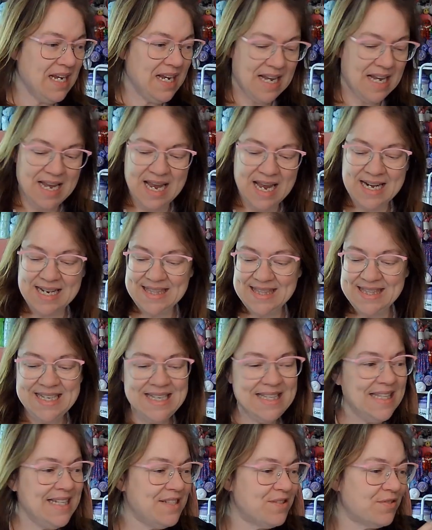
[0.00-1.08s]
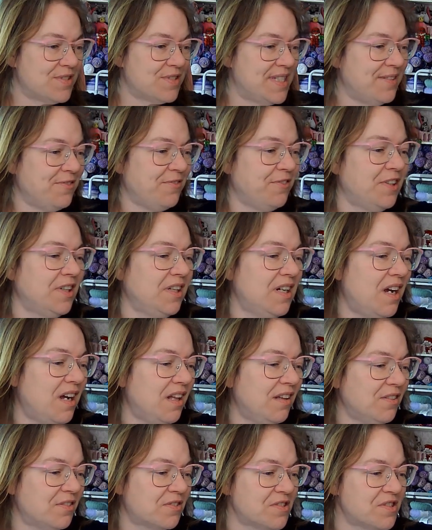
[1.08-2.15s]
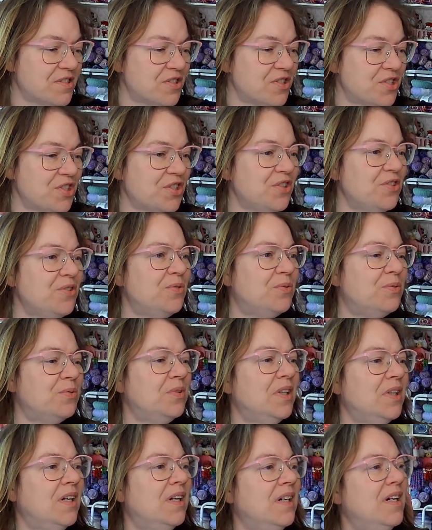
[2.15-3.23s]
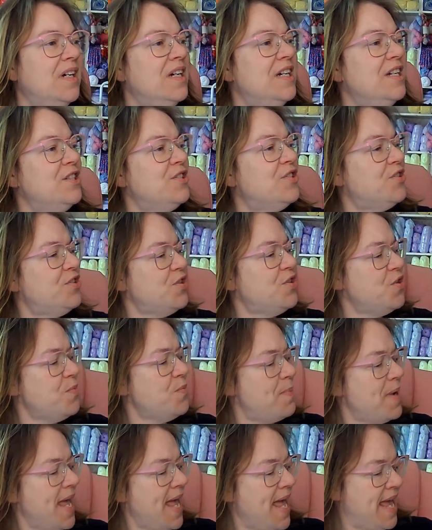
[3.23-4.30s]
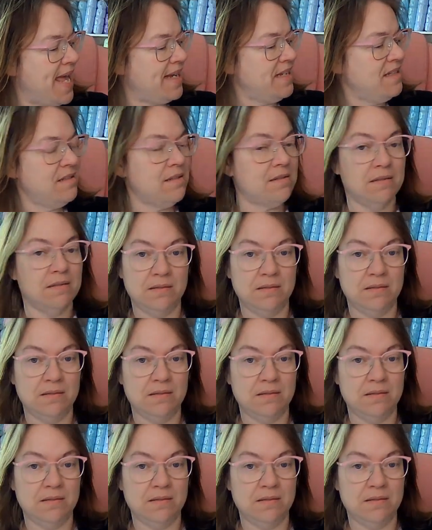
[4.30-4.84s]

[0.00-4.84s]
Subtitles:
and I think these are different colors too, two bags